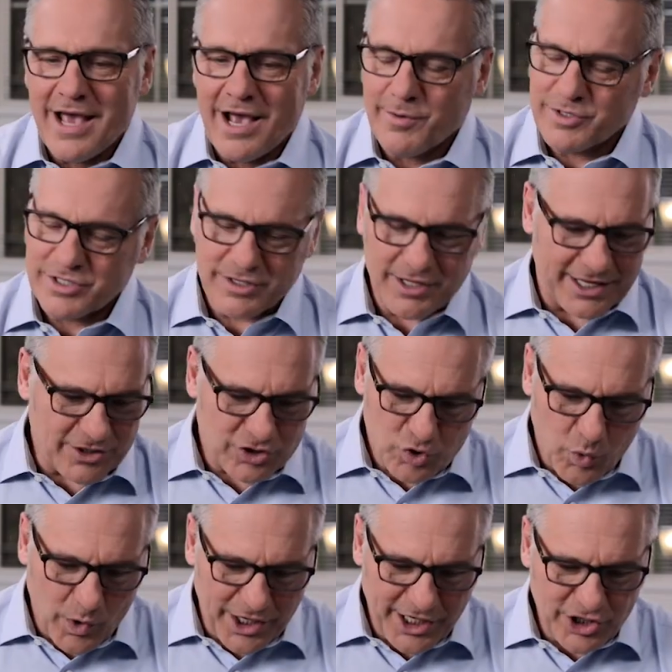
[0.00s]
I was like
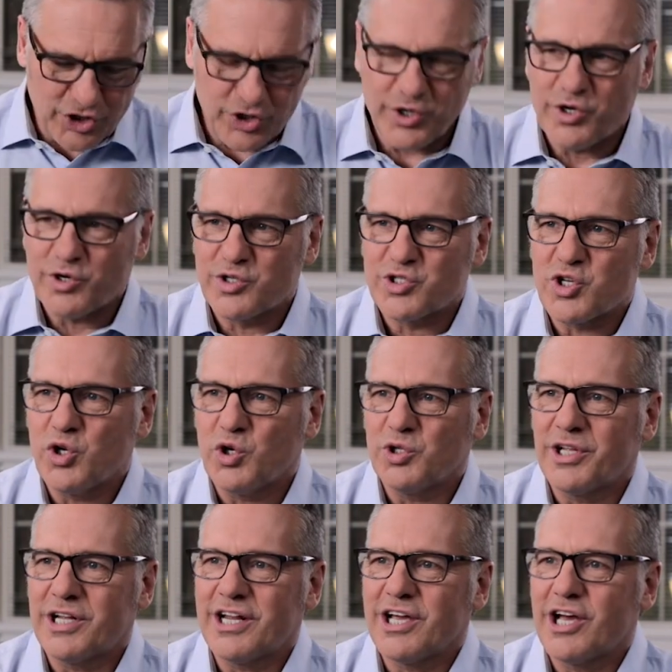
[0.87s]
twenty-two years
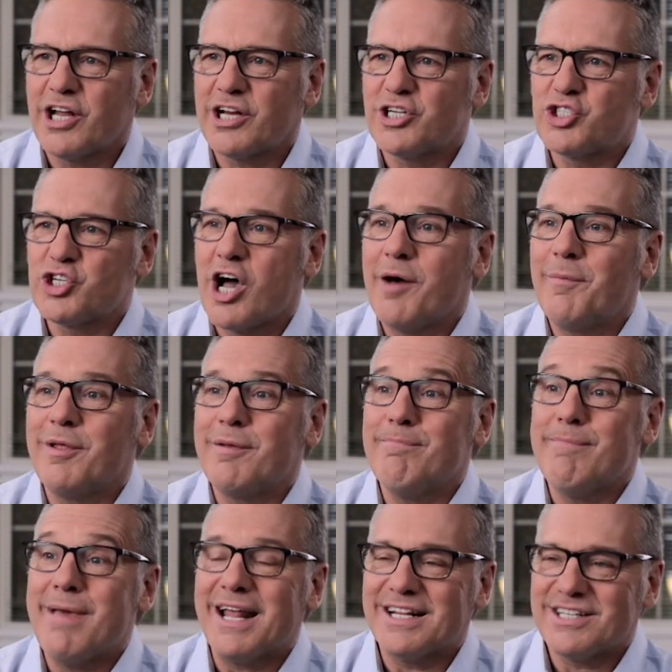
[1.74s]
old and I got a job
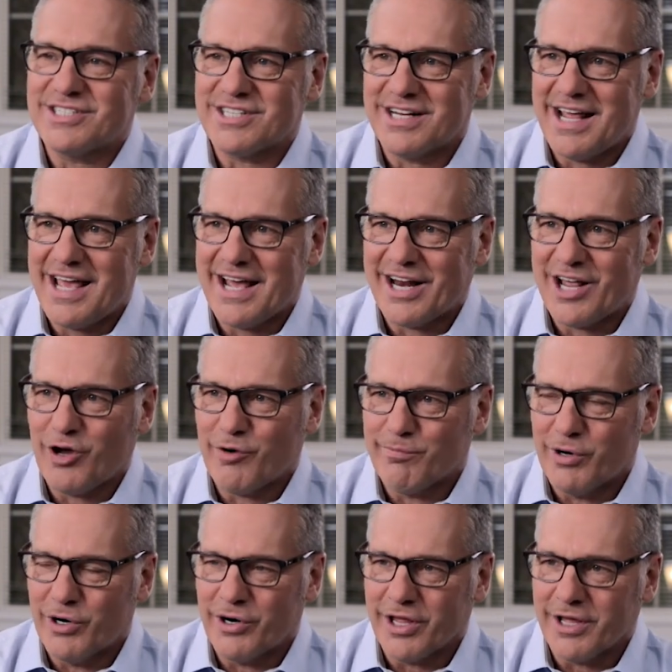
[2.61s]
in Medicine Hat,
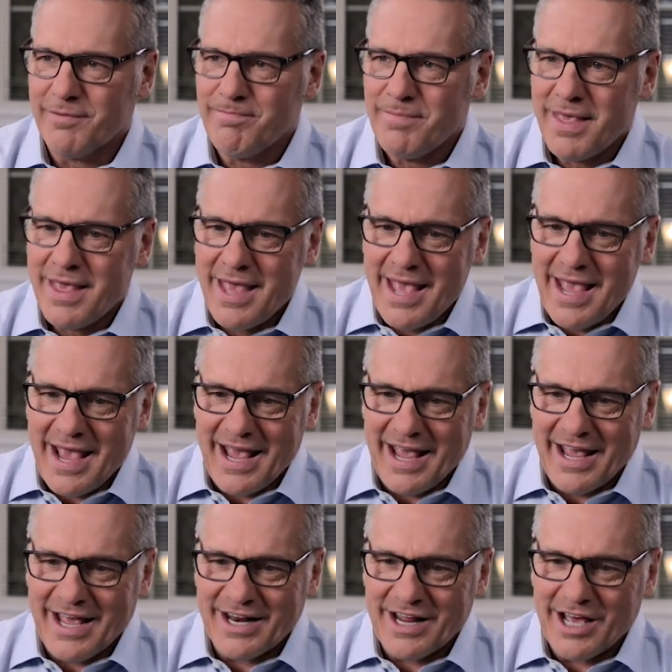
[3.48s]
Alberta.
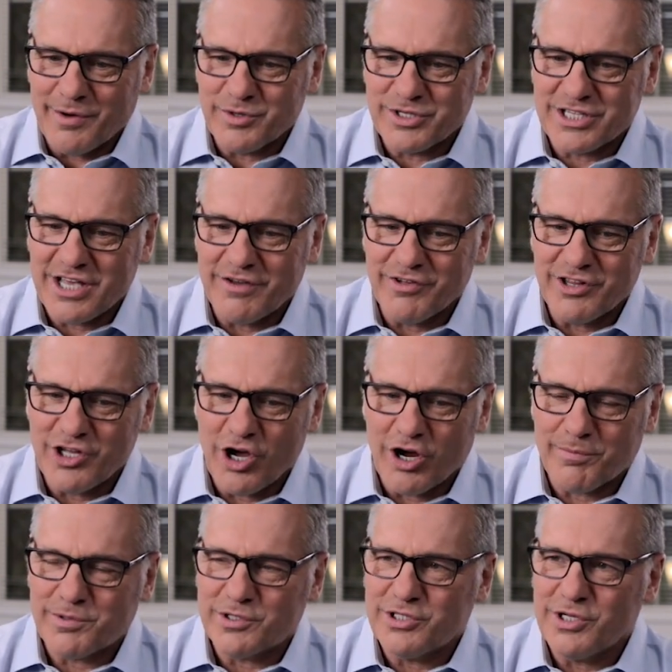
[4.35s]
And I was given the
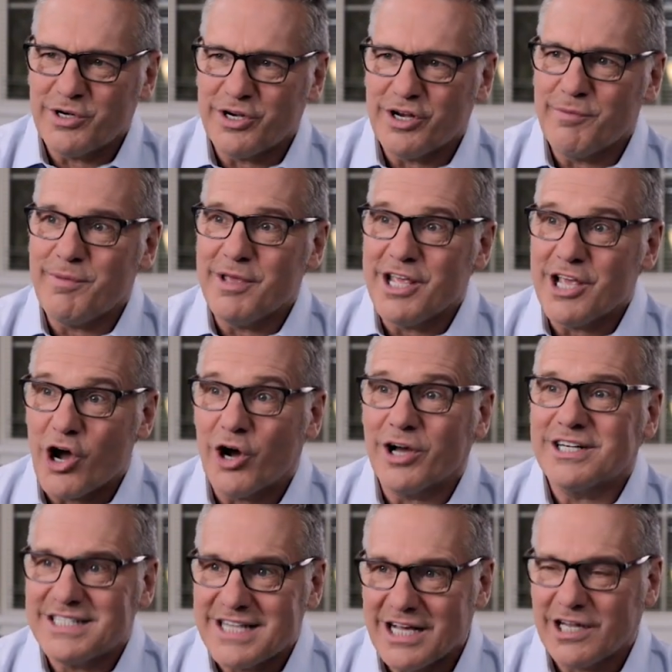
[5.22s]
opportunity to be on